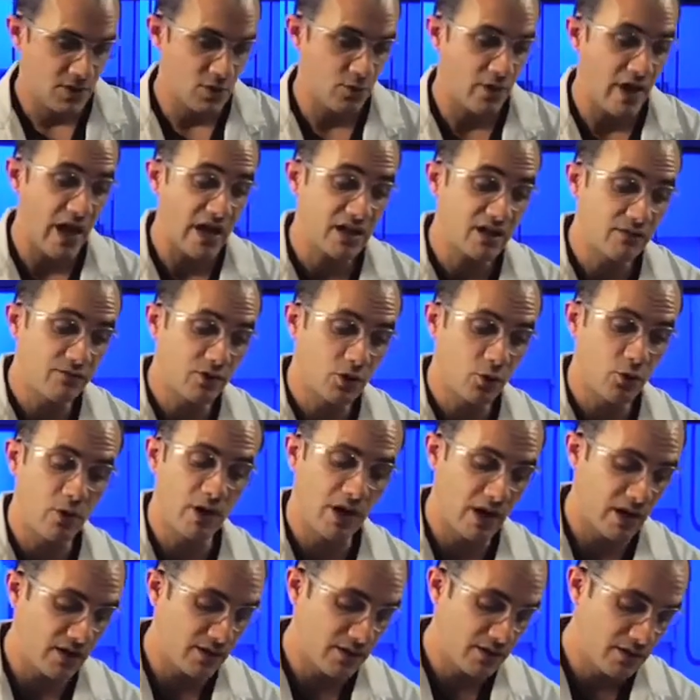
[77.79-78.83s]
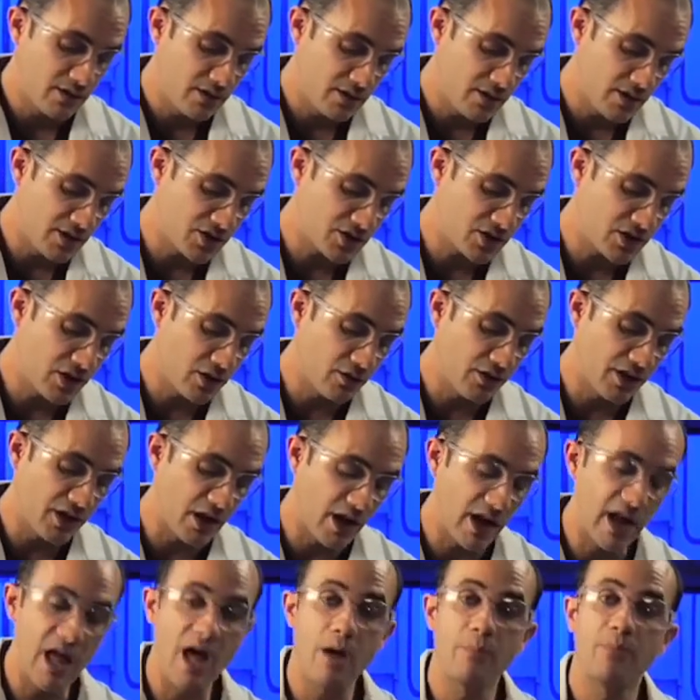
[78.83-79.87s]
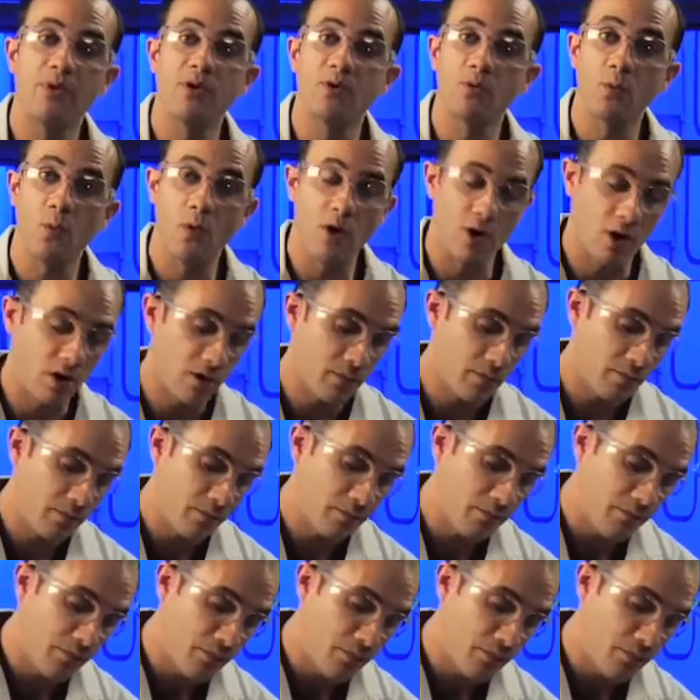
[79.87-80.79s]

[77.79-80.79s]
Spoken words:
So the active ingredient is clearly not happy in water.